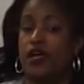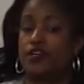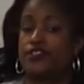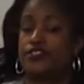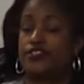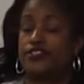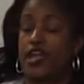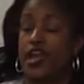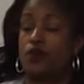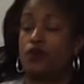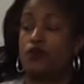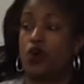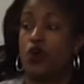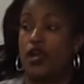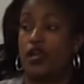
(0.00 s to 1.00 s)

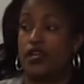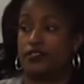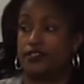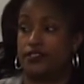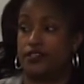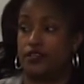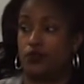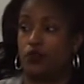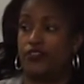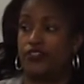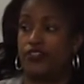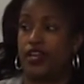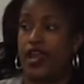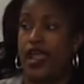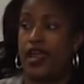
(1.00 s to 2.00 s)
Steroids
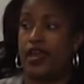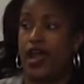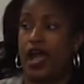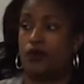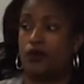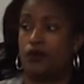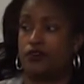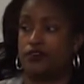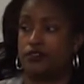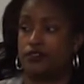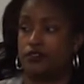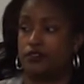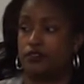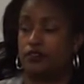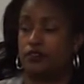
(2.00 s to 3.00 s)
within eight hours.
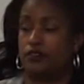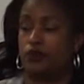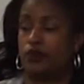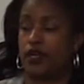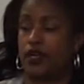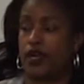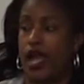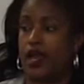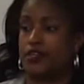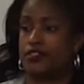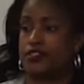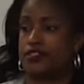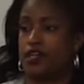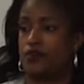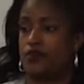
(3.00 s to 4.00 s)
What kind of
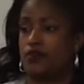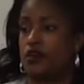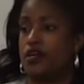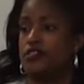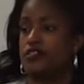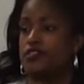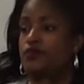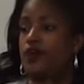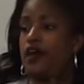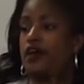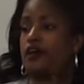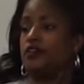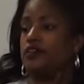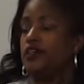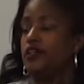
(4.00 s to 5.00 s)
steroids?
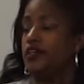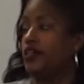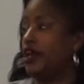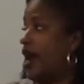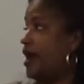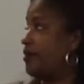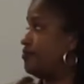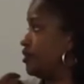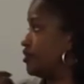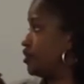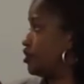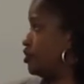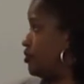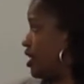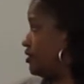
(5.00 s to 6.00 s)
Well, I put
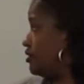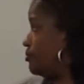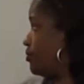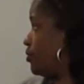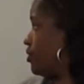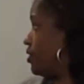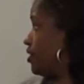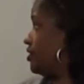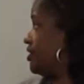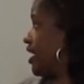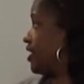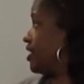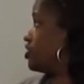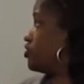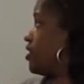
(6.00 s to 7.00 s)
two on the board,
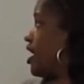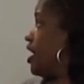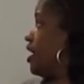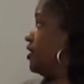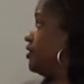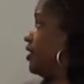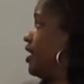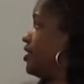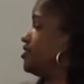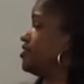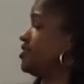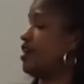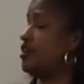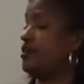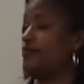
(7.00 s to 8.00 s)
Decadron and
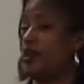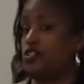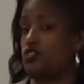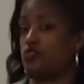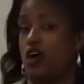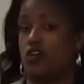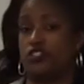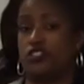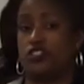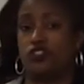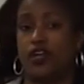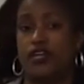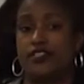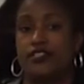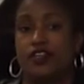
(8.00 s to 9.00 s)
Solu-Medrol. Did you
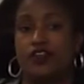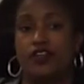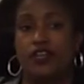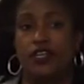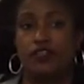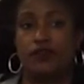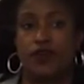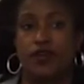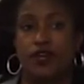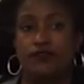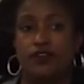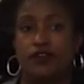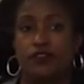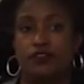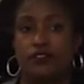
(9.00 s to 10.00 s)
guys learn either one of
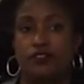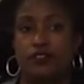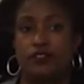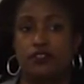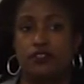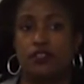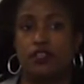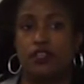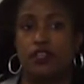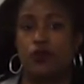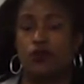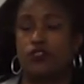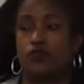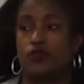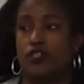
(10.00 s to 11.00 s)
those?
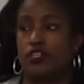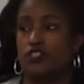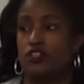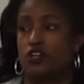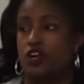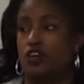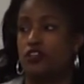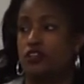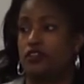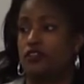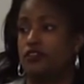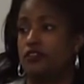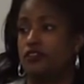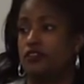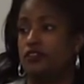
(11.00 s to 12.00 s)
Which one did you learn?
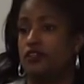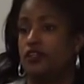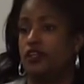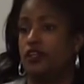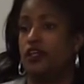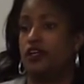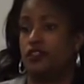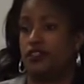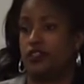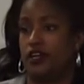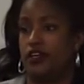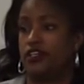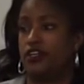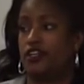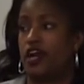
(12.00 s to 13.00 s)
There
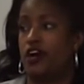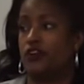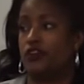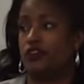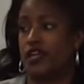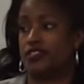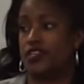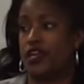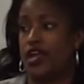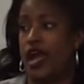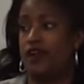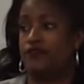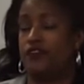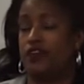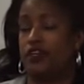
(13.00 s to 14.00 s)
you go. That's the
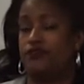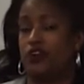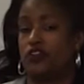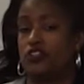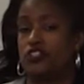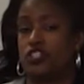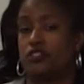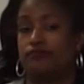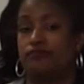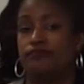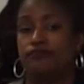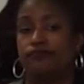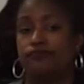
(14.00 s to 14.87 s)
IV version.